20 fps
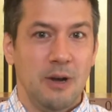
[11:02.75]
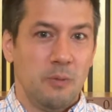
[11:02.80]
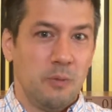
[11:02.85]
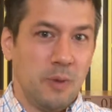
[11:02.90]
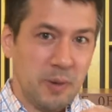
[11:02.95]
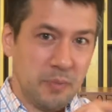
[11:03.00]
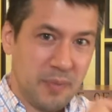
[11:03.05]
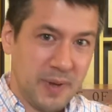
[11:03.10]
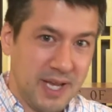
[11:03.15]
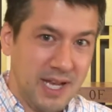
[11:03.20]

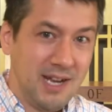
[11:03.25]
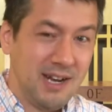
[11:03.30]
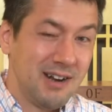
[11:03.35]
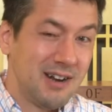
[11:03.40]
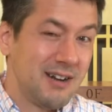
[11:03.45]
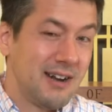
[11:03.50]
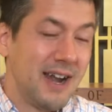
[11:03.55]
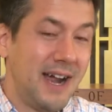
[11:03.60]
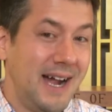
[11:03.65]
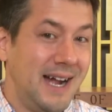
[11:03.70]
What
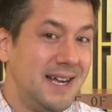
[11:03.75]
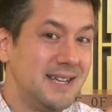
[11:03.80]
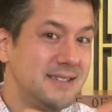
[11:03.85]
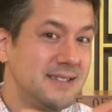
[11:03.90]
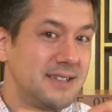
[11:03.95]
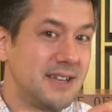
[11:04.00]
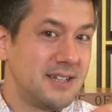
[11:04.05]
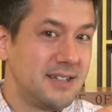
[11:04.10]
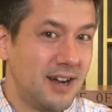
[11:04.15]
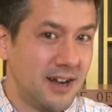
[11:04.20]
Peter
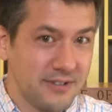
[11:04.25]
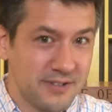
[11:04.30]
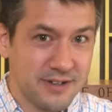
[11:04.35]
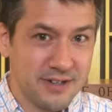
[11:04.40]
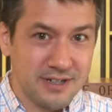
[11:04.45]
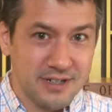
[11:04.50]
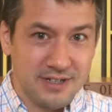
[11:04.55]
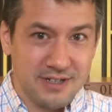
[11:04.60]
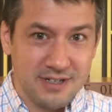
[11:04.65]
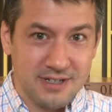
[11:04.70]
and the
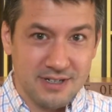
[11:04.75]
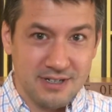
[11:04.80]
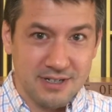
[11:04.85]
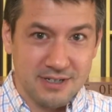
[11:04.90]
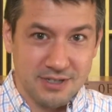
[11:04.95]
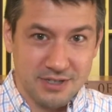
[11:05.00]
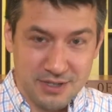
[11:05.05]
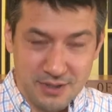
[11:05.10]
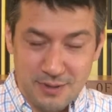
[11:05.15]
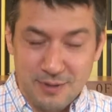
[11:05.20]
other
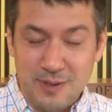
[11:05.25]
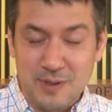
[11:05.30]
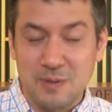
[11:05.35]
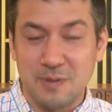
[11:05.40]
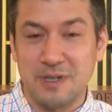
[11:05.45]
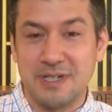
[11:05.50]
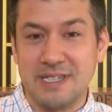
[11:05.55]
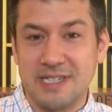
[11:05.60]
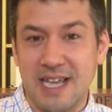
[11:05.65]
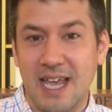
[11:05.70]
Jews
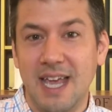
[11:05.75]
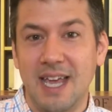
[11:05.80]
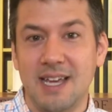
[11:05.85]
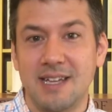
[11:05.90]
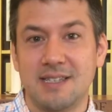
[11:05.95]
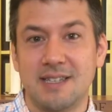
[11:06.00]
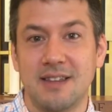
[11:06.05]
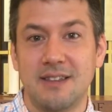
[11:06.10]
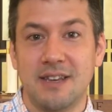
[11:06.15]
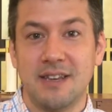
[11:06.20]
were
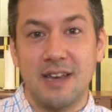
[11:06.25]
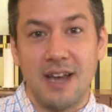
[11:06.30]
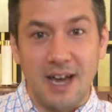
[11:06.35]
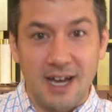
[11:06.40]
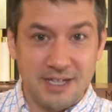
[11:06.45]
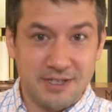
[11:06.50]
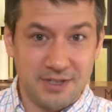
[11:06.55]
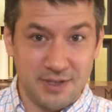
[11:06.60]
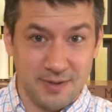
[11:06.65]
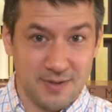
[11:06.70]
saying to the
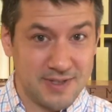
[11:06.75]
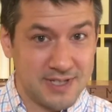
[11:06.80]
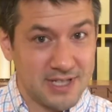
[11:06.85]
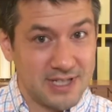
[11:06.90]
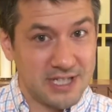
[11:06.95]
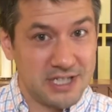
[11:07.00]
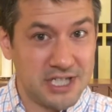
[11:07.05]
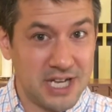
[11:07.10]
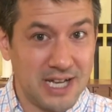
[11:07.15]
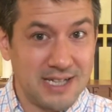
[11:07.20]
non-Jews, to
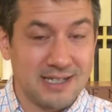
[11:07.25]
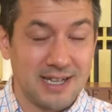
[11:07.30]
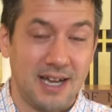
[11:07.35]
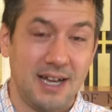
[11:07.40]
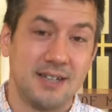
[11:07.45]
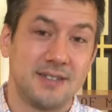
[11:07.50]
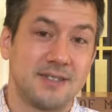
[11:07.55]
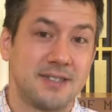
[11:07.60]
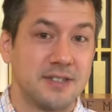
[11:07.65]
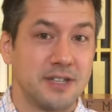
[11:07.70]
the
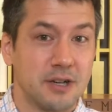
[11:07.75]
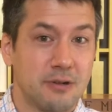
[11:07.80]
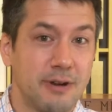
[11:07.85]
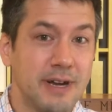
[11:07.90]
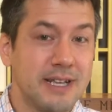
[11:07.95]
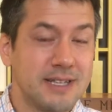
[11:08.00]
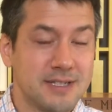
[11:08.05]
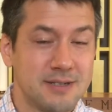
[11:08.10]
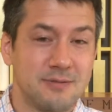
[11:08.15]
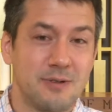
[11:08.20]
Gentiles, to the
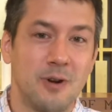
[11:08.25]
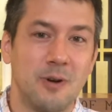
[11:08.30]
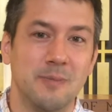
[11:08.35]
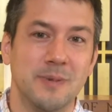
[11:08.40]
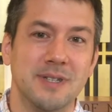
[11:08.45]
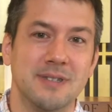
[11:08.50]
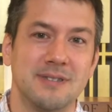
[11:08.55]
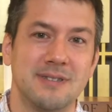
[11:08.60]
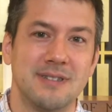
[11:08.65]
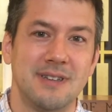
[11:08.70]
Greeks and
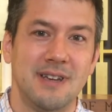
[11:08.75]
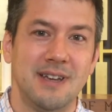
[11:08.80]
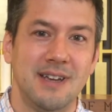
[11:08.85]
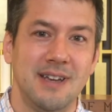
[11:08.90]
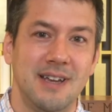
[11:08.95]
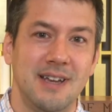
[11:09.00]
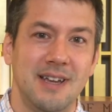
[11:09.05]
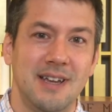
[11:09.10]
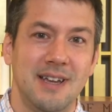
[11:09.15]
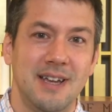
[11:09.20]
Romans,
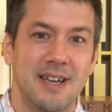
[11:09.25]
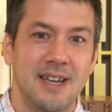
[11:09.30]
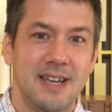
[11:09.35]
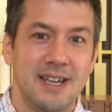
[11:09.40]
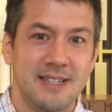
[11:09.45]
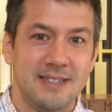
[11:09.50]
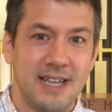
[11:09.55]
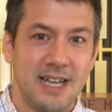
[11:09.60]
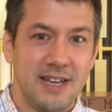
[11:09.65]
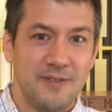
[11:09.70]

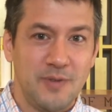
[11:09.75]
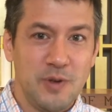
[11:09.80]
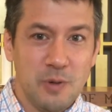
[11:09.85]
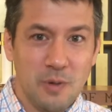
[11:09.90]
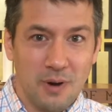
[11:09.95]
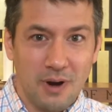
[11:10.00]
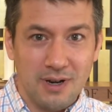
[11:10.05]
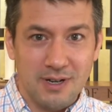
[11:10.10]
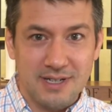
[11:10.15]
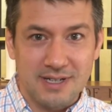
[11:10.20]
is that if
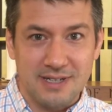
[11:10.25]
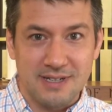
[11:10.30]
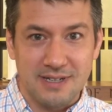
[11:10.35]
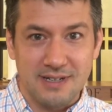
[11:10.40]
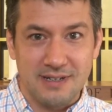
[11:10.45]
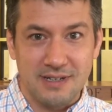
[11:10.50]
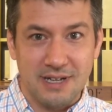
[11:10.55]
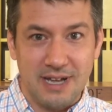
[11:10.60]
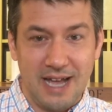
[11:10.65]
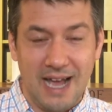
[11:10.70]
you aren't
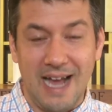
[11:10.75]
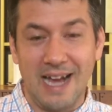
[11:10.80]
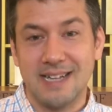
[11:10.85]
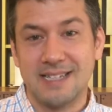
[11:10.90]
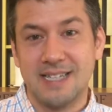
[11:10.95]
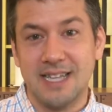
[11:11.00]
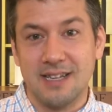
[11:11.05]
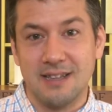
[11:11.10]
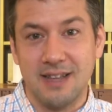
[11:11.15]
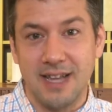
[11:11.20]

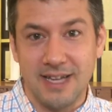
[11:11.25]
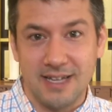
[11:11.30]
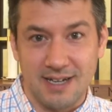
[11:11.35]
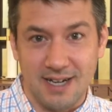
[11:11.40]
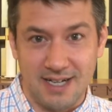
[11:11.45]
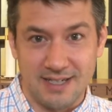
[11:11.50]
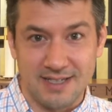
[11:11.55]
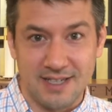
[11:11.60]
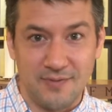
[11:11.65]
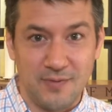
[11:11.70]
acting like
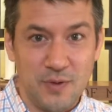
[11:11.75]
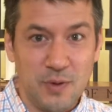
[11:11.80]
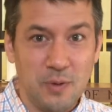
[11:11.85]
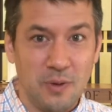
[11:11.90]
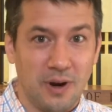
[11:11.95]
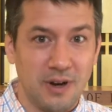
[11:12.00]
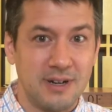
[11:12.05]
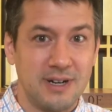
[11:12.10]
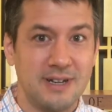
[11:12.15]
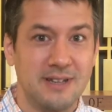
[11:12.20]
us, if you
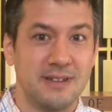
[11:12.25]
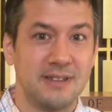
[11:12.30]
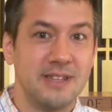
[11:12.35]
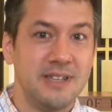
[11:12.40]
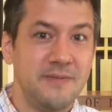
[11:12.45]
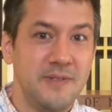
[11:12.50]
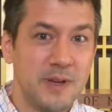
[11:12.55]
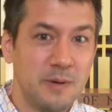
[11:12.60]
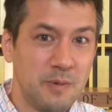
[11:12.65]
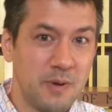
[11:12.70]
aren't
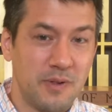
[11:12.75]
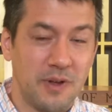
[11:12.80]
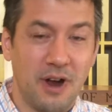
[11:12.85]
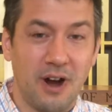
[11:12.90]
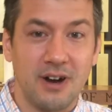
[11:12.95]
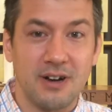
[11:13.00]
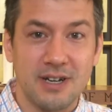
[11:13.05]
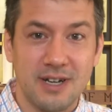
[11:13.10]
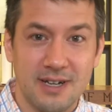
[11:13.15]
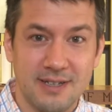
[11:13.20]
living with
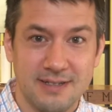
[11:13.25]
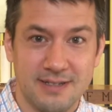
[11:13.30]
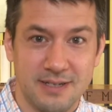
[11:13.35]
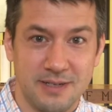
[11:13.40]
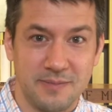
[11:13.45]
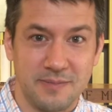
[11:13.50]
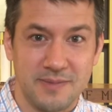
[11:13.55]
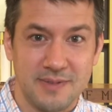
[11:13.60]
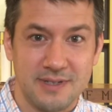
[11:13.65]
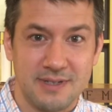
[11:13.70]
our
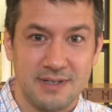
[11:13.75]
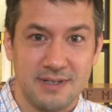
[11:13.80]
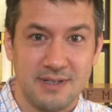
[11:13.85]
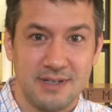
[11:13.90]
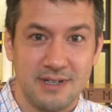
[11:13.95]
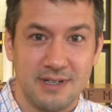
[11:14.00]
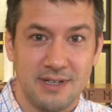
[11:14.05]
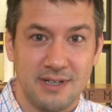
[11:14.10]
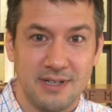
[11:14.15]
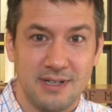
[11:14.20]
customs,
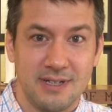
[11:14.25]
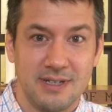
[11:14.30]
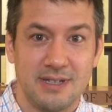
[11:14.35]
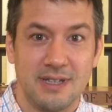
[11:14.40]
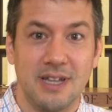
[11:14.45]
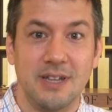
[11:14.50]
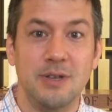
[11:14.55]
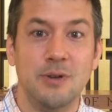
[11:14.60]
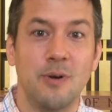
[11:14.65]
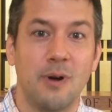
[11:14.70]

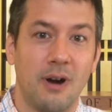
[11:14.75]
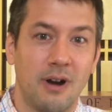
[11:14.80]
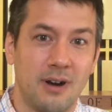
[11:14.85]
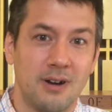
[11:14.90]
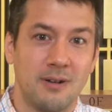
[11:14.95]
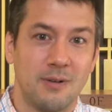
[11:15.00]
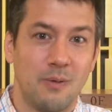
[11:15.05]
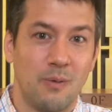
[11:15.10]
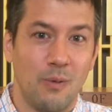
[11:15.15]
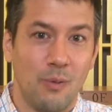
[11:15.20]
then you
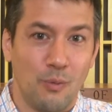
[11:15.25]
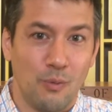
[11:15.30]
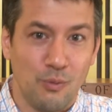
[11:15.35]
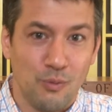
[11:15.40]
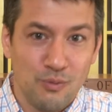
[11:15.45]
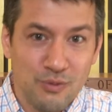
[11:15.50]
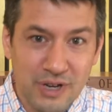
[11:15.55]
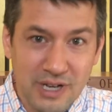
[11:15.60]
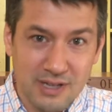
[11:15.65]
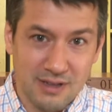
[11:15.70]
aren't
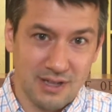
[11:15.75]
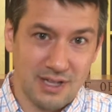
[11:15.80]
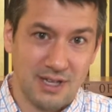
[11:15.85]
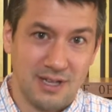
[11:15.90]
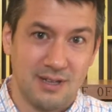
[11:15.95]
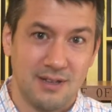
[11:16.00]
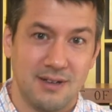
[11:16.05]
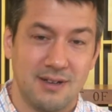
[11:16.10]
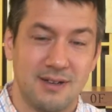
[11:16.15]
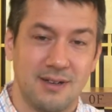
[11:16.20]

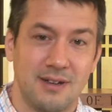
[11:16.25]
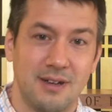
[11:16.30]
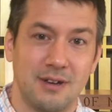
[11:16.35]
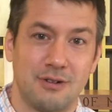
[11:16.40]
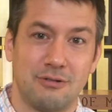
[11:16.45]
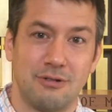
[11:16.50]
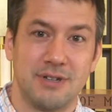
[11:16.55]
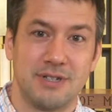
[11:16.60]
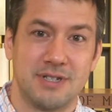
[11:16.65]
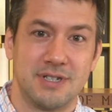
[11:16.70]
really a
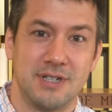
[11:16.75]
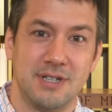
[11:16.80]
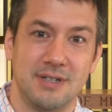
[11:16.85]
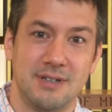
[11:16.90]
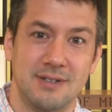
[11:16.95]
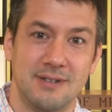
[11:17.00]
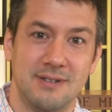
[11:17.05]
Christian.